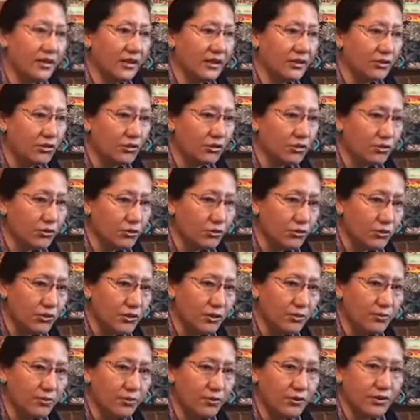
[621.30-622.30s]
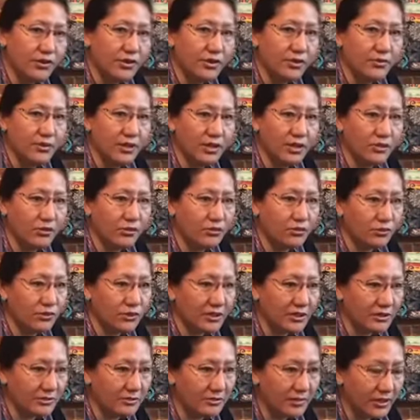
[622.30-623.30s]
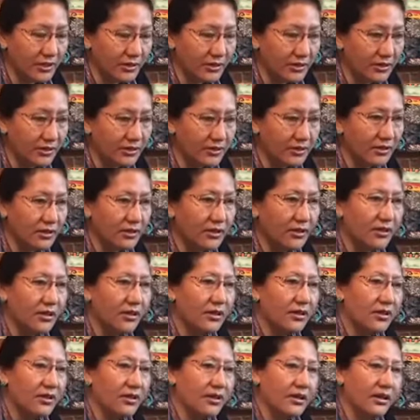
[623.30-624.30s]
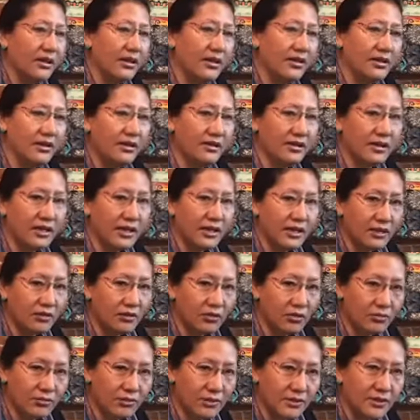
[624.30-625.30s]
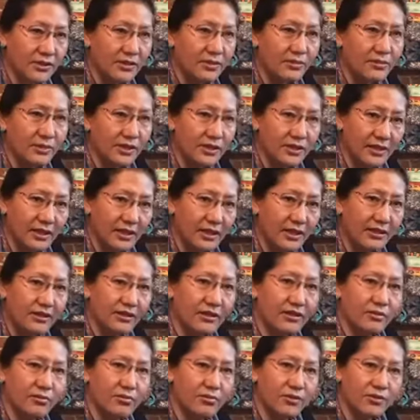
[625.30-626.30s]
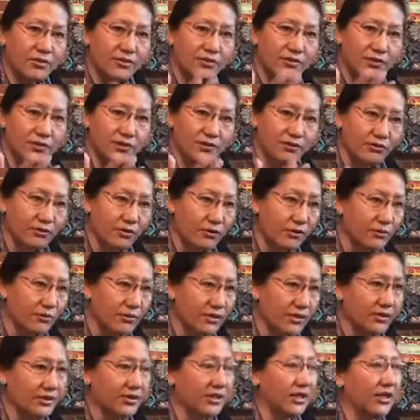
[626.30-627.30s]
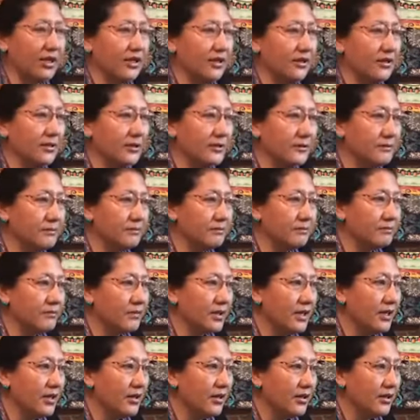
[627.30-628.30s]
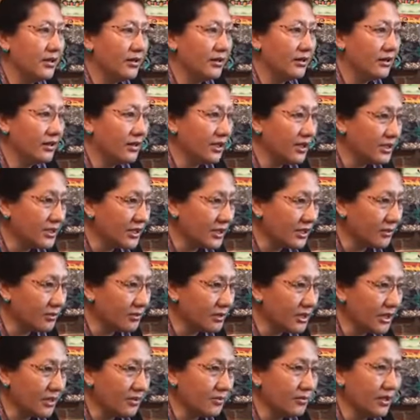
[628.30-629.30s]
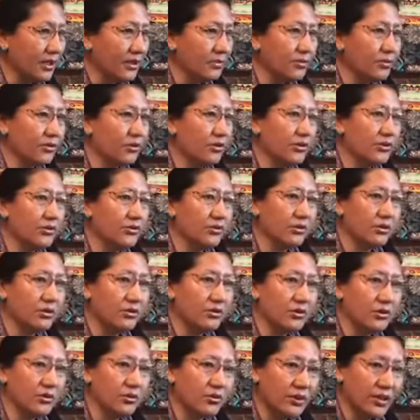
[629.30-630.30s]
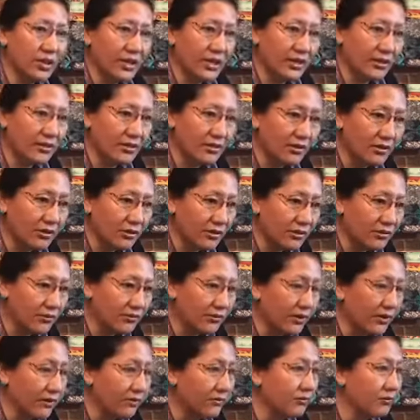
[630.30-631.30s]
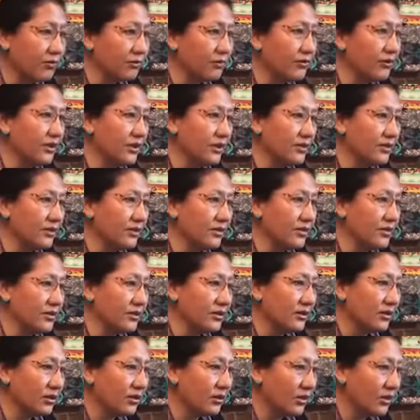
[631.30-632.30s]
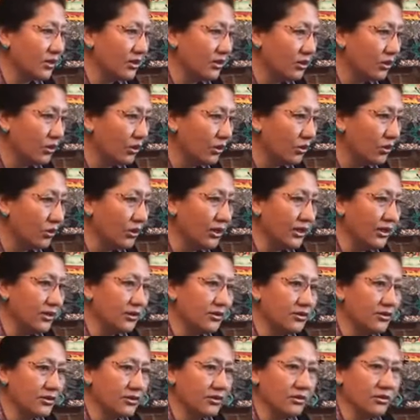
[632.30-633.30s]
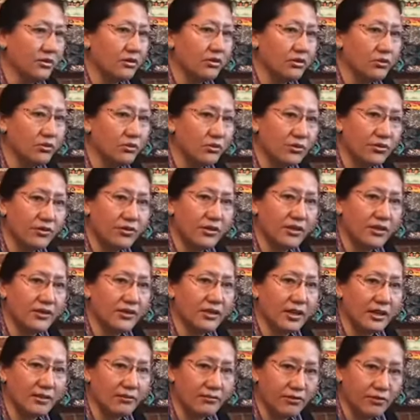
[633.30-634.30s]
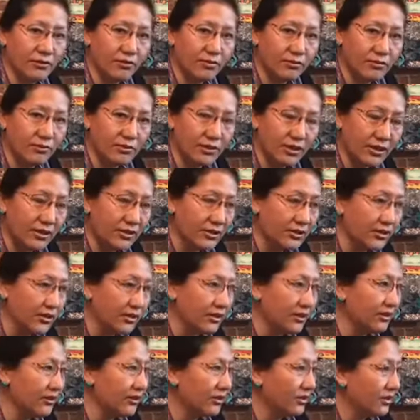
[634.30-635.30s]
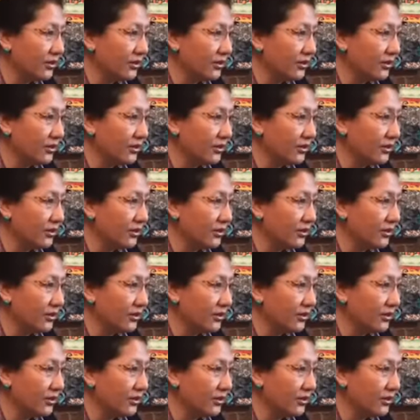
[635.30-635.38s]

introduced the Buddhism into Tibet, and the king of the Tibet had the princess from the China, this come time, of course, also we had a lot of influenced knowledge, good things came from India,